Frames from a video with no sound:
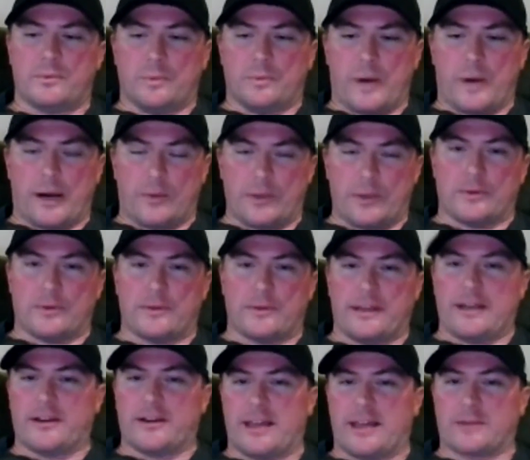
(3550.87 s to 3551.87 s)
While we were
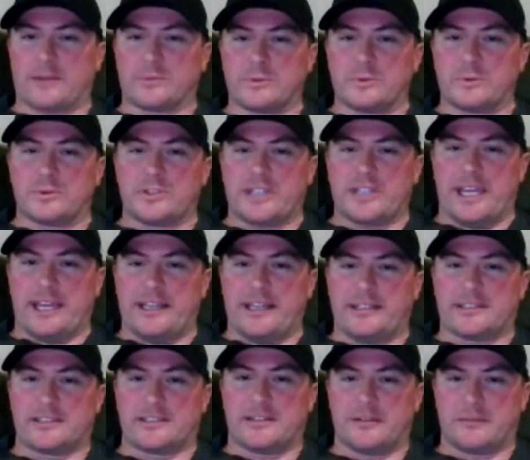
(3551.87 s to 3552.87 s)
there, that rule
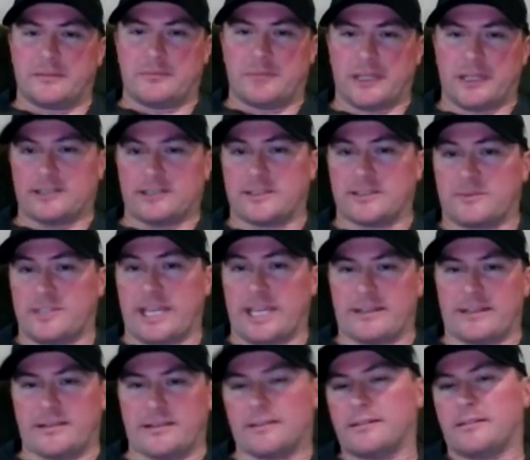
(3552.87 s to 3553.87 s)
changed because of
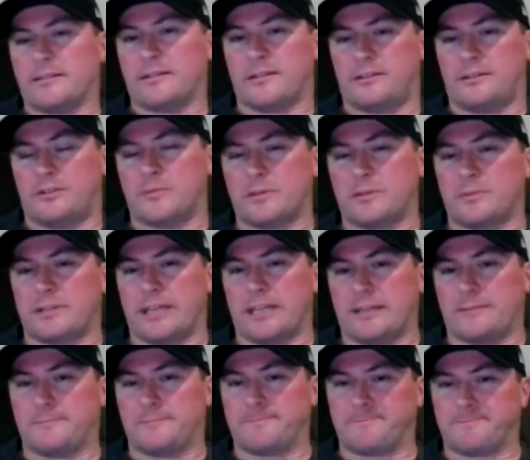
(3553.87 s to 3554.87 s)
Dayton. You remember
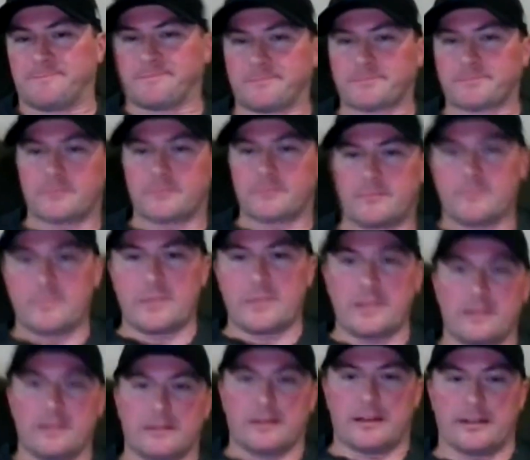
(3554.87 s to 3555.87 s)
Dayton? Yeah,
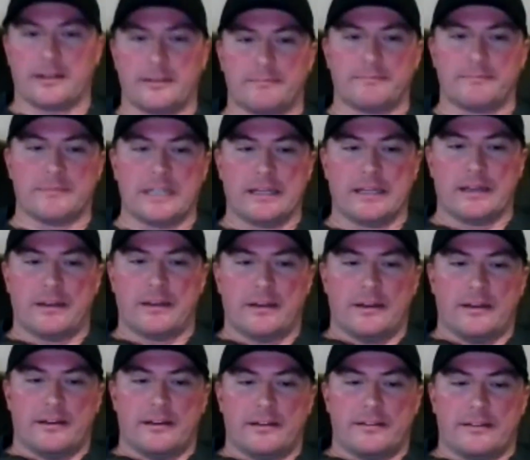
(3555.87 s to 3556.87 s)
yeah. Um,
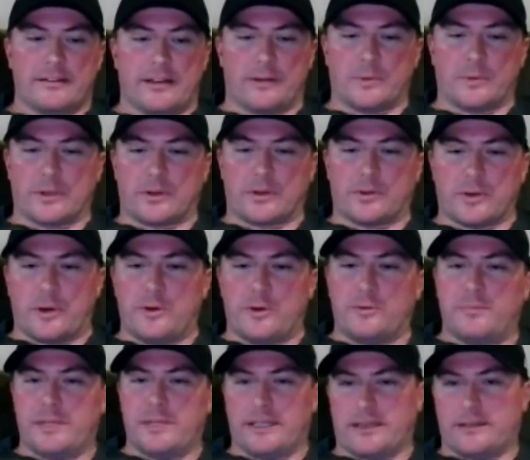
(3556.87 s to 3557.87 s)
there were
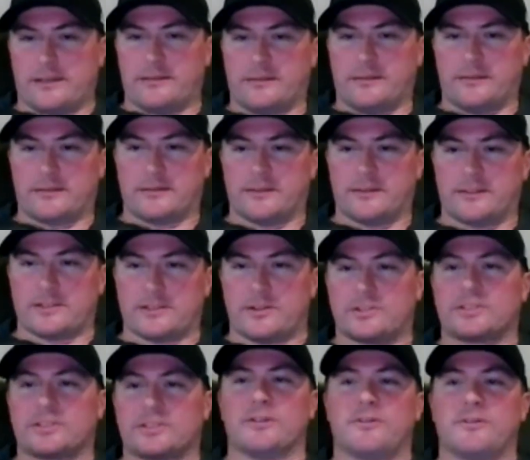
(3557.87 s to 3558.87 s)
grown men.
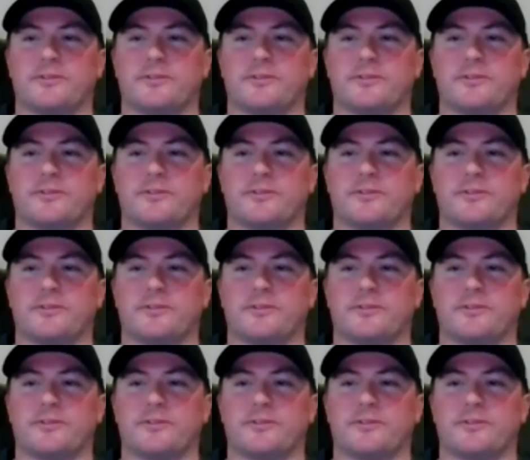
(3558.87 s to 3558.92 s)
So